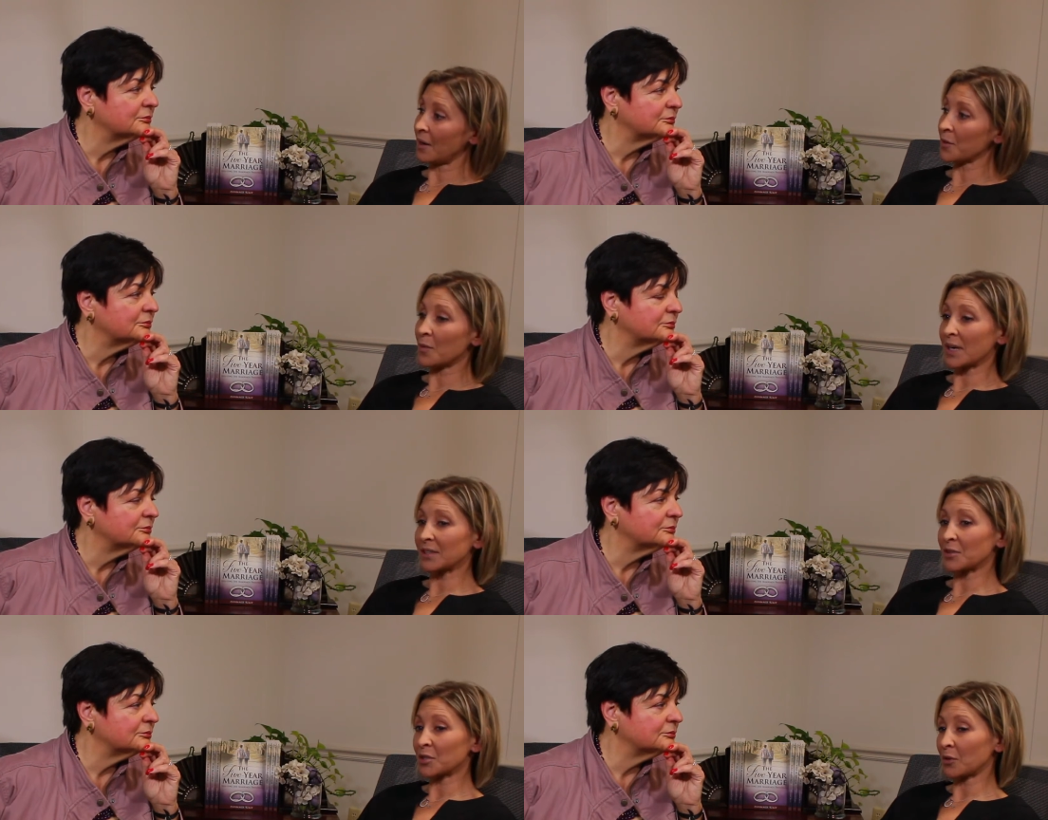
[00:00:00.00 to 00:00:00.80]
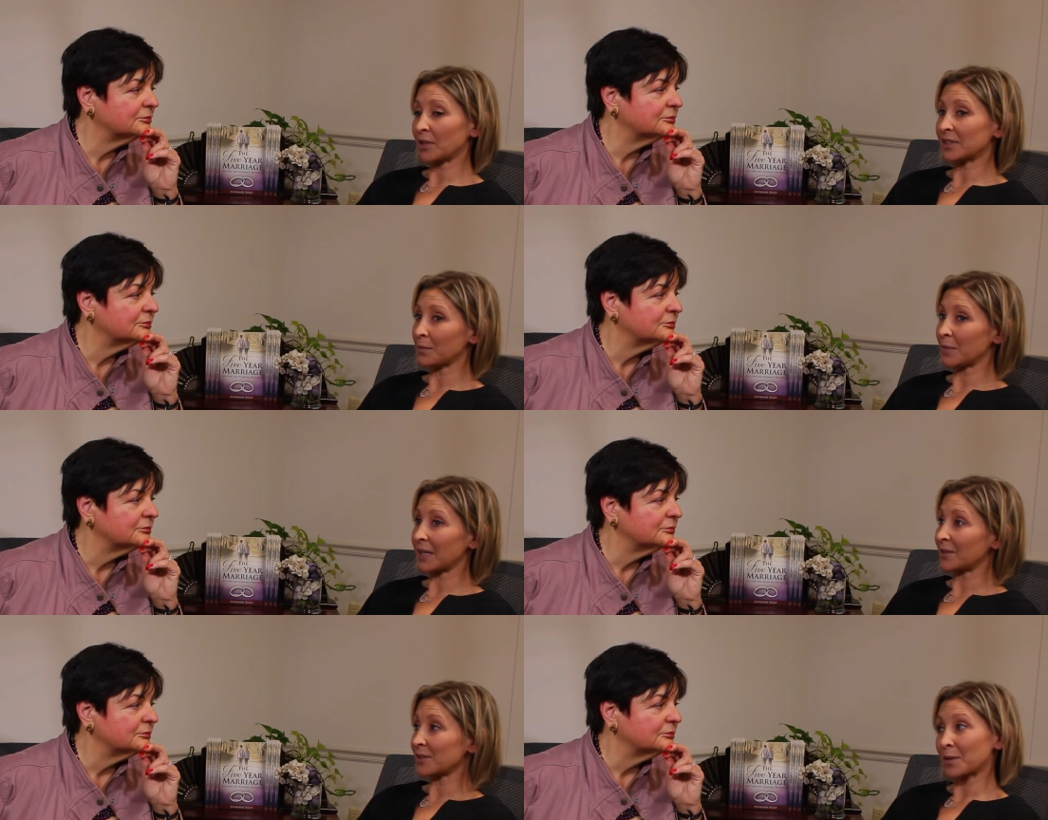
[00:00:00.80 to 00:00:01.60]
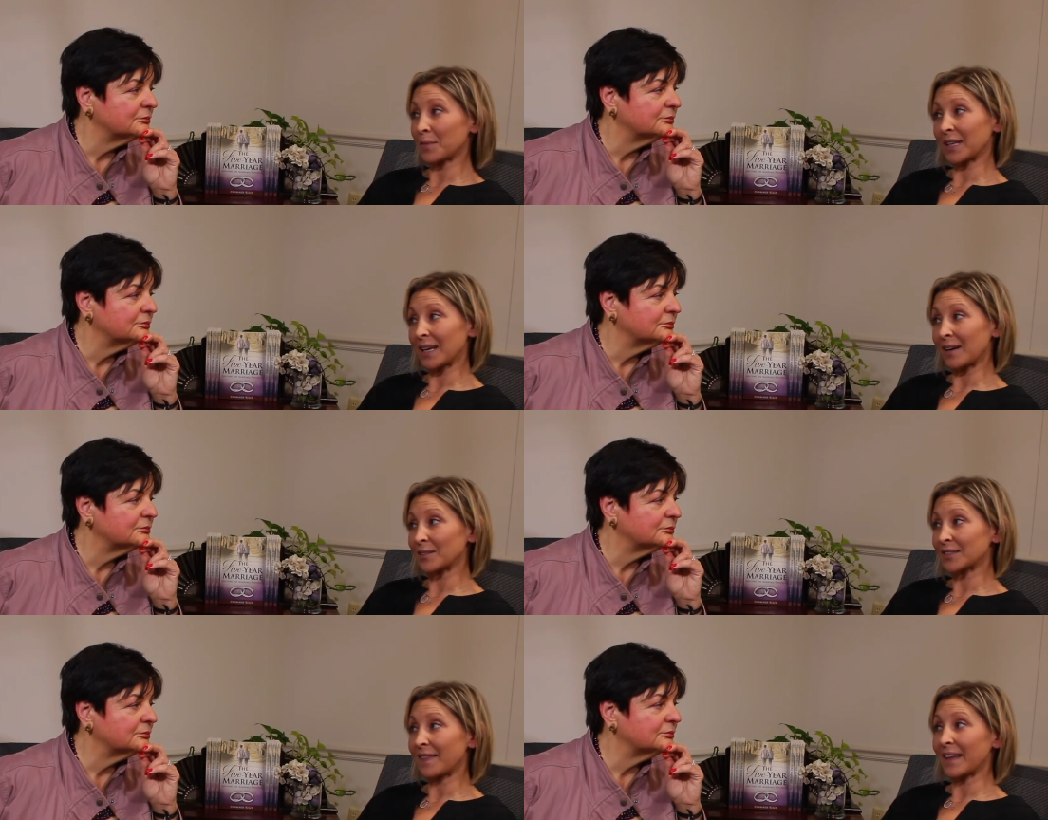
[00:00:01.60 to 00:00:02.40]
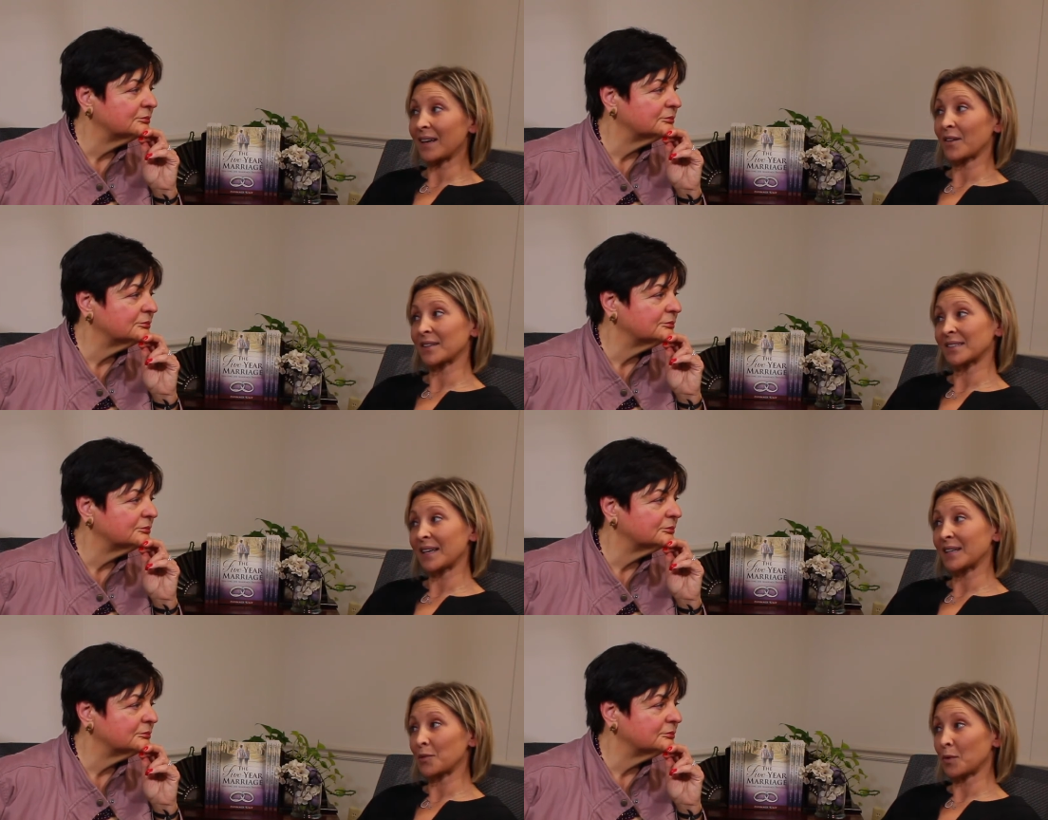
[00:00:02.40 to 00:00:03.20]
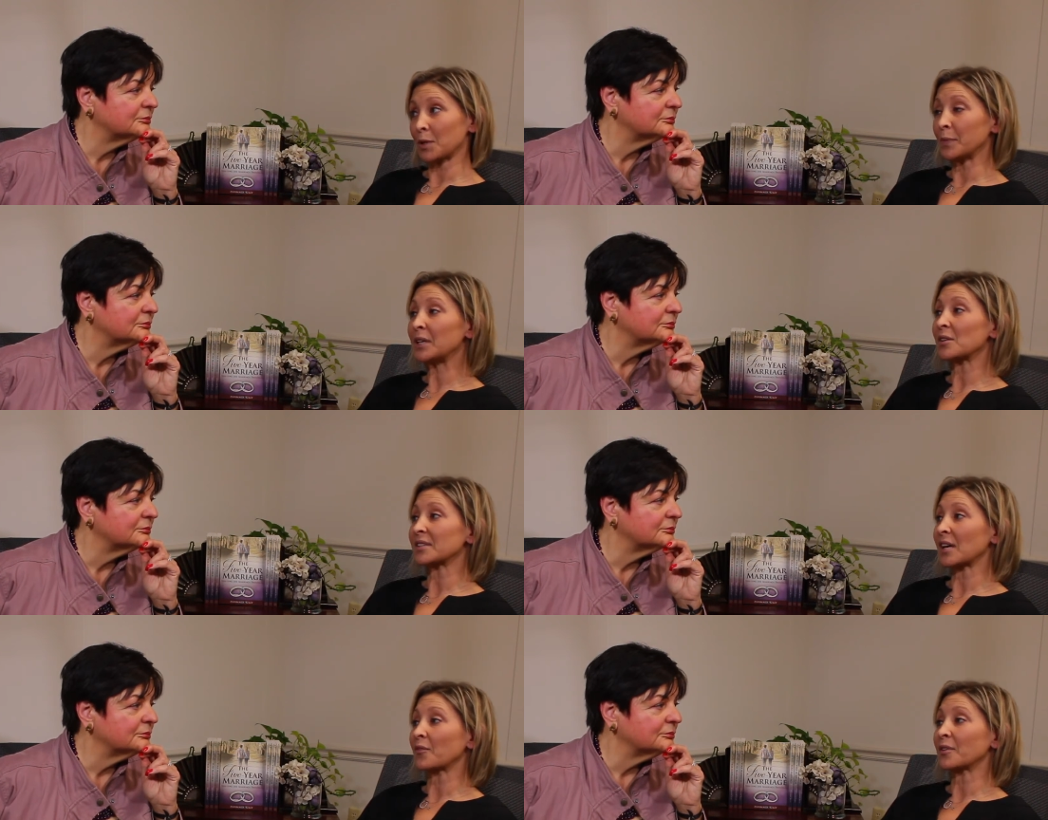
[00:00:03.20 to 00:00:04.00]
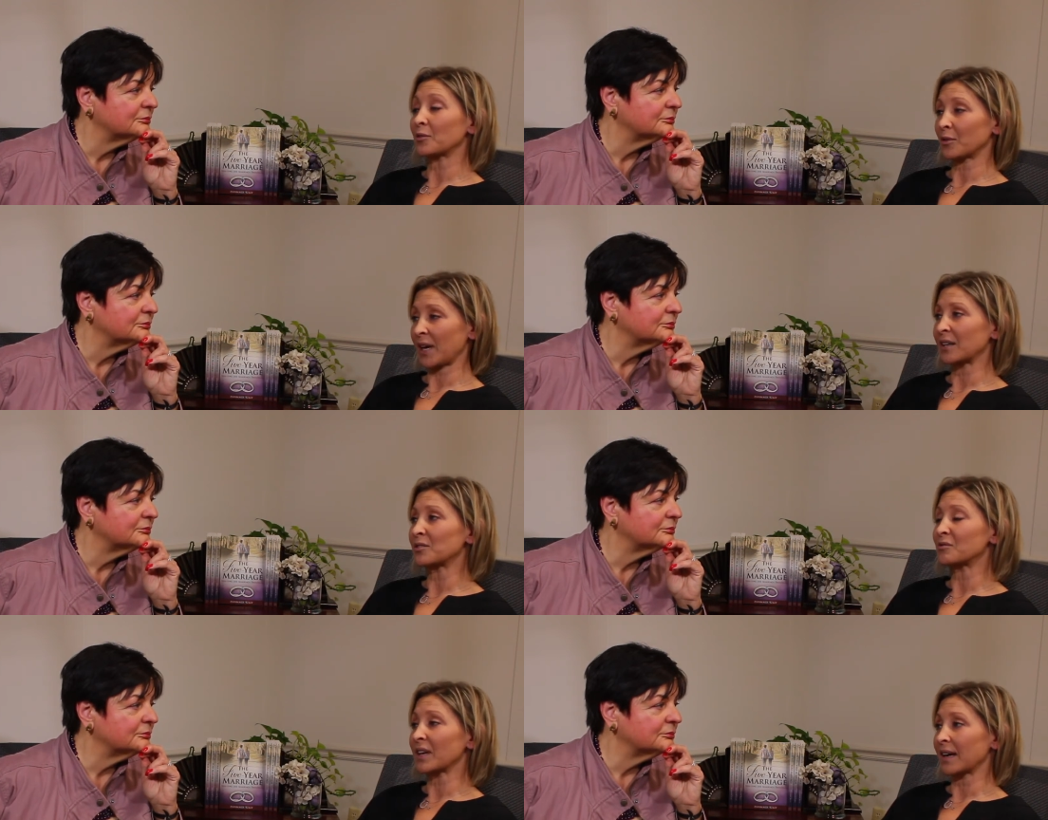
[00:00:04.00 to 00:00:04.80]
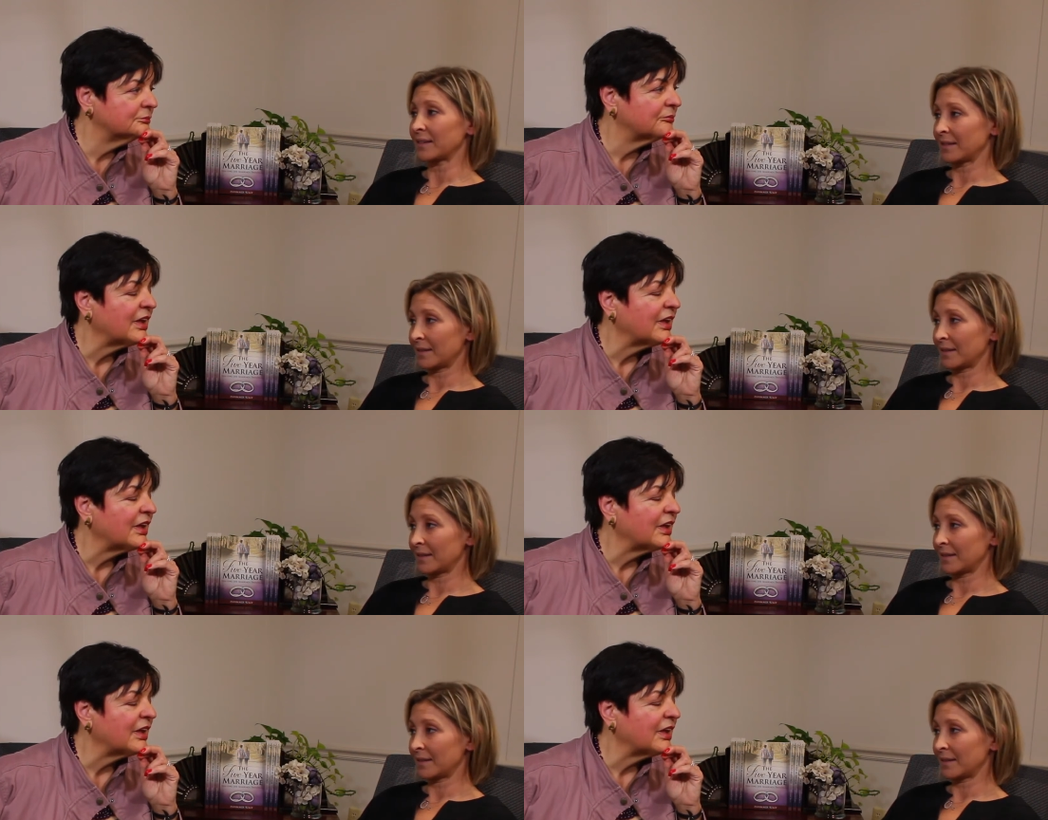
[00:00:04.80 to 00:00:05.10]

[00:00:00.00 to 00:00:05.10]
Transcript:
Speaker 1: Otherwise, you're showing somebody you're somebody else, and then all of a sudden you want to be yourself, and you don't know how to do that.